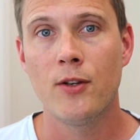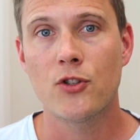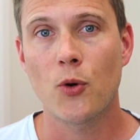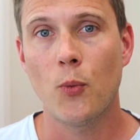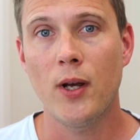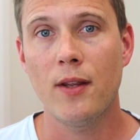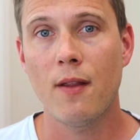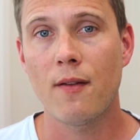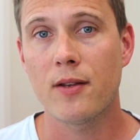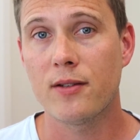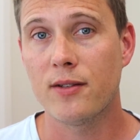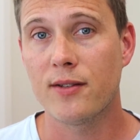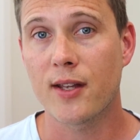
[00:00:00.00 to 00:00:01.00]
So whether
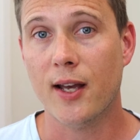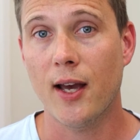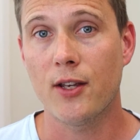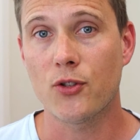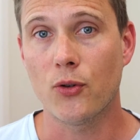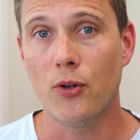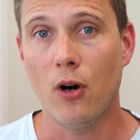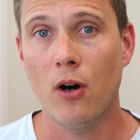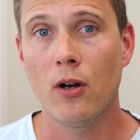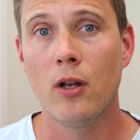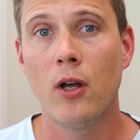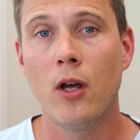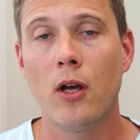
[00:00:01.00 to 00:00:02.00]
this is the case or
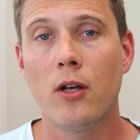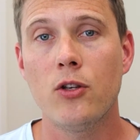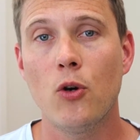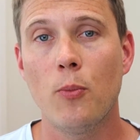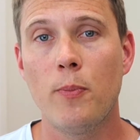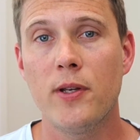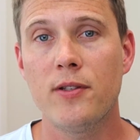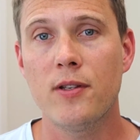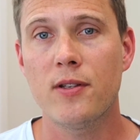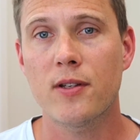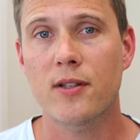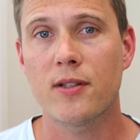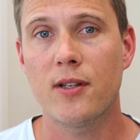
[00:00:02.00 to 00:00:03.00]
not, your
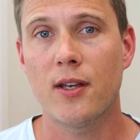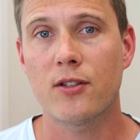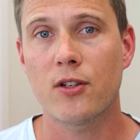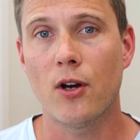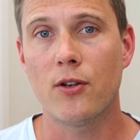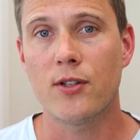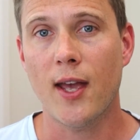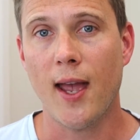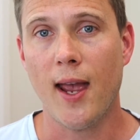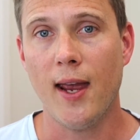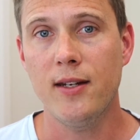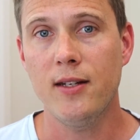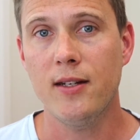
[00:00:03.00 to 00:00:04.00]
business success goes
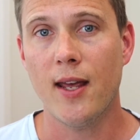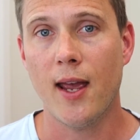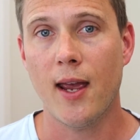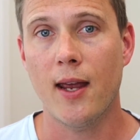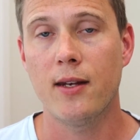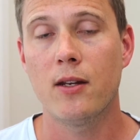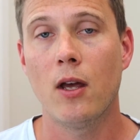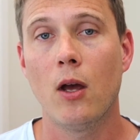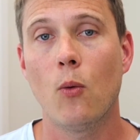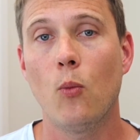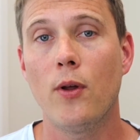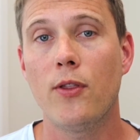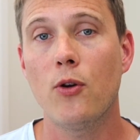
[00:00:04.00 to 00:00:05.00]
hand in hand
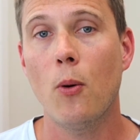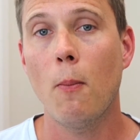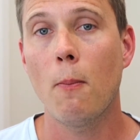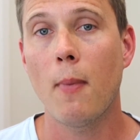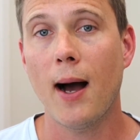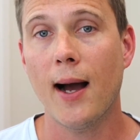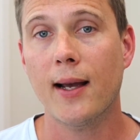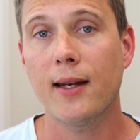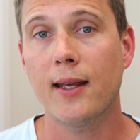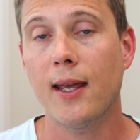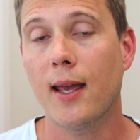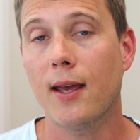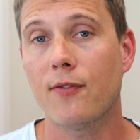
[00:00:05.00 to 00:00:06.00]
with your
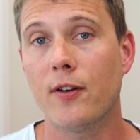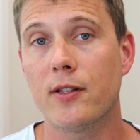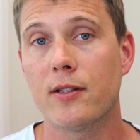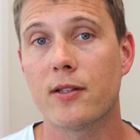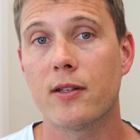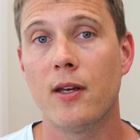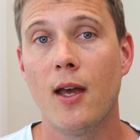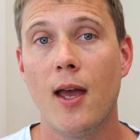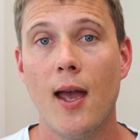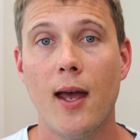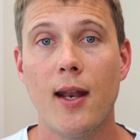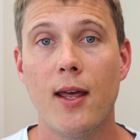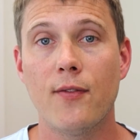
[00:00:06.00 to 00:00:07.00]
marketing efforts,
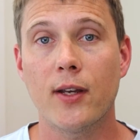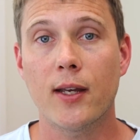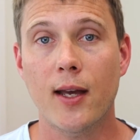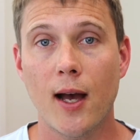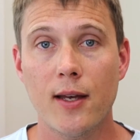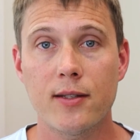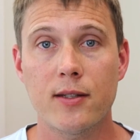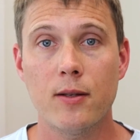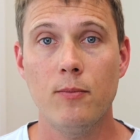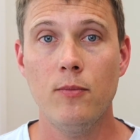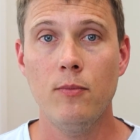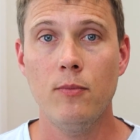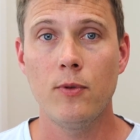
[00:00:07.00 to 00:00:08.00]
and having
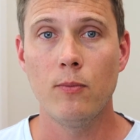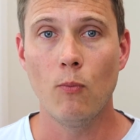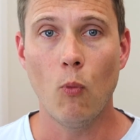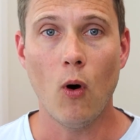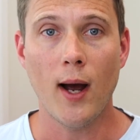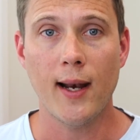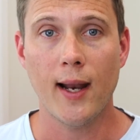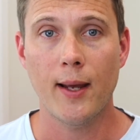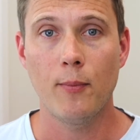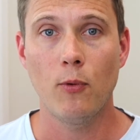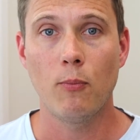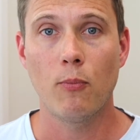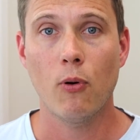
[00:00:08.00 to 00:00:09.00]
custom white
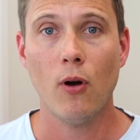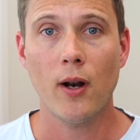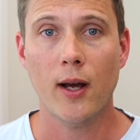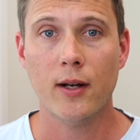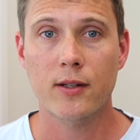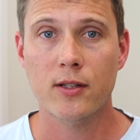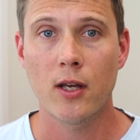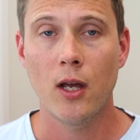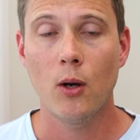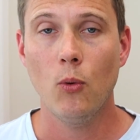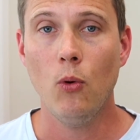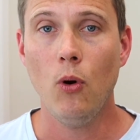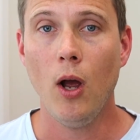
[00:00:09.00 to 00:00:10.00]
label products
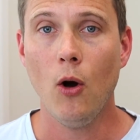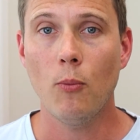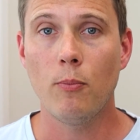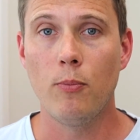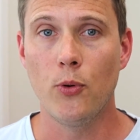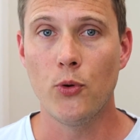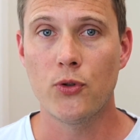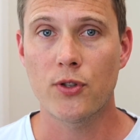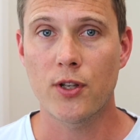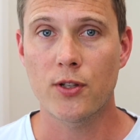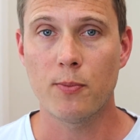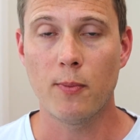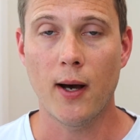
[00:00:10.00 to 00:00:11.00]
will help boost this